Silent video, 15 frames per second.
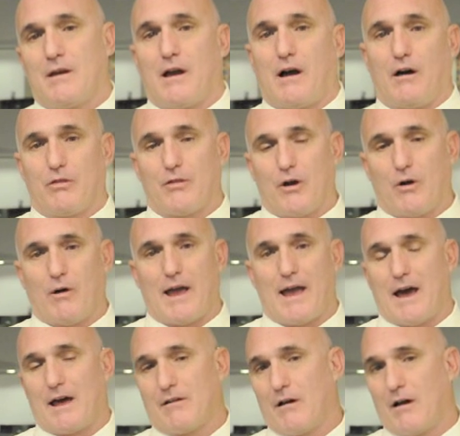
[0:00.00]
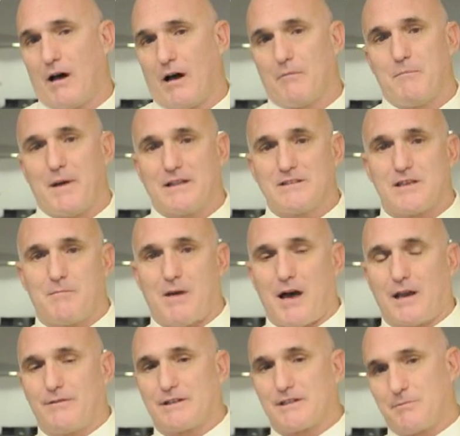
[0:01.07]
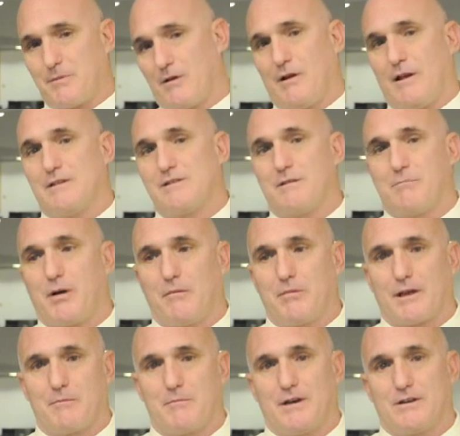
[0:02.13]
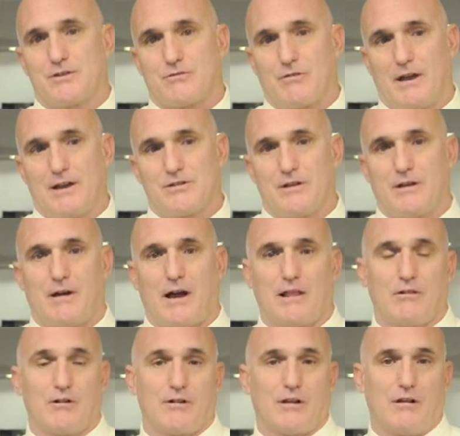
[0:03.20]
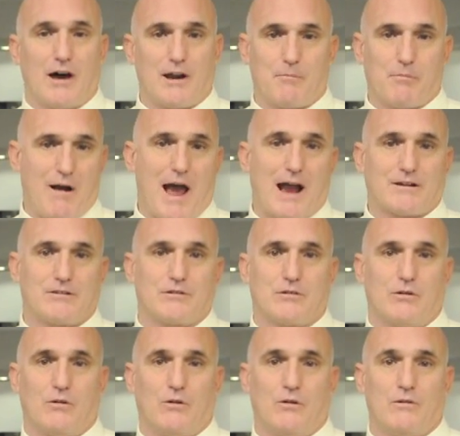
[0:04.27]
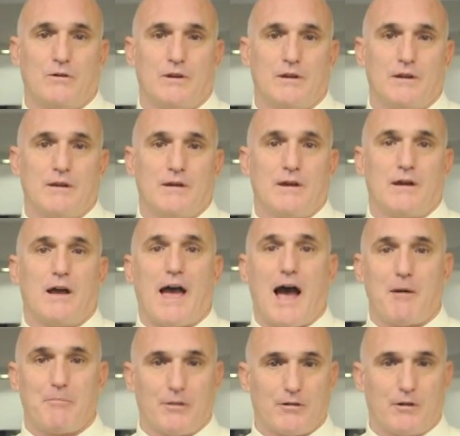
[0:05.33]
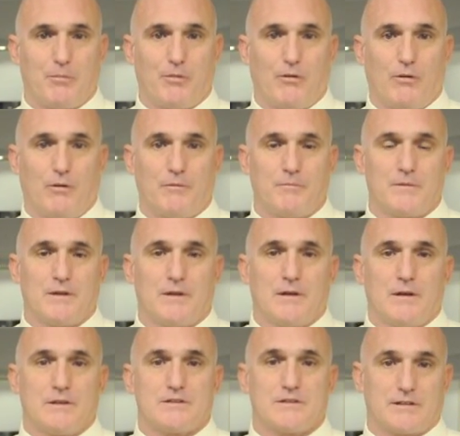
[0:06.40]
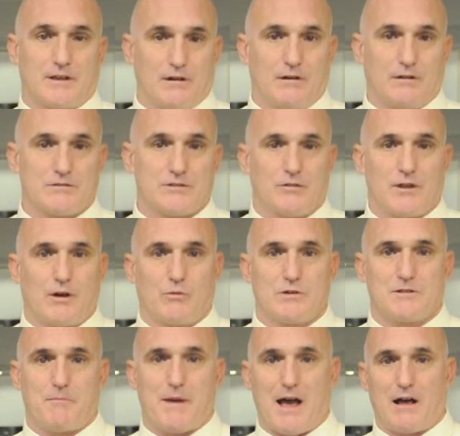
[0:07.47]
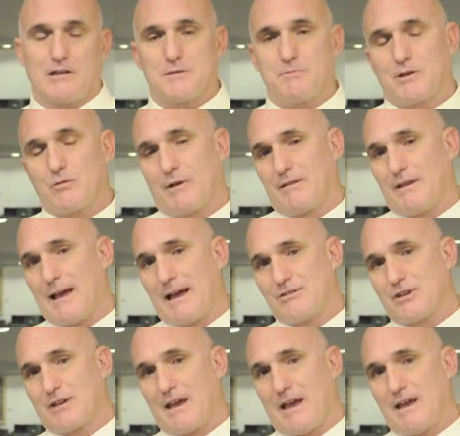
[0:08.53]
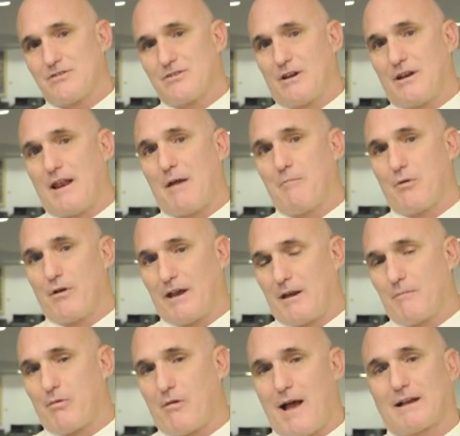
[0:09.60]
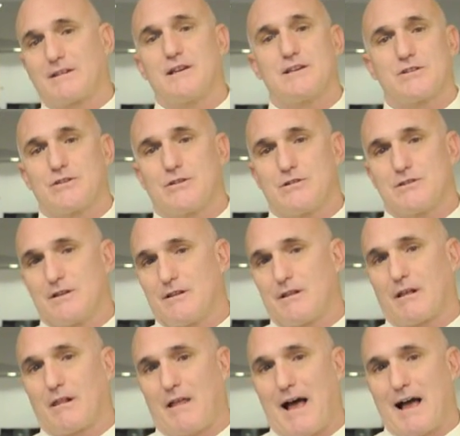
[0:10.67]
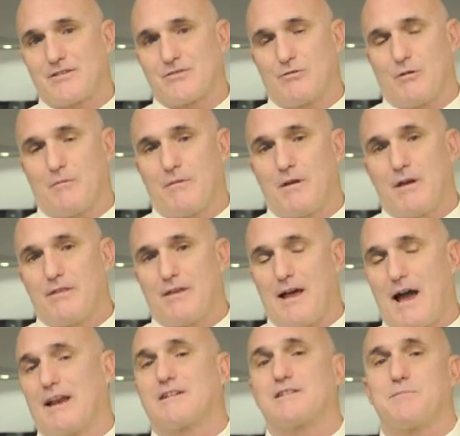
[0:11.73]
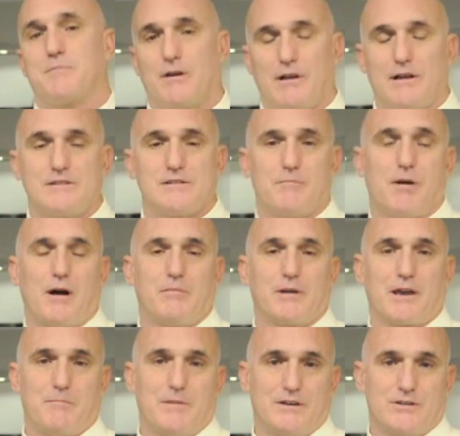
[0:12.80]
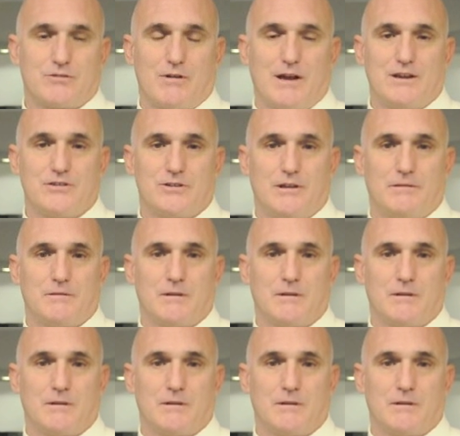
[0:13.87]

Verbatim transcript: Although I had an immense amount of experience in public administration, I learned a lot of practical, applicable skills. So there was a balance between the education and bringing practitioners into the classroom that had experience in public administration.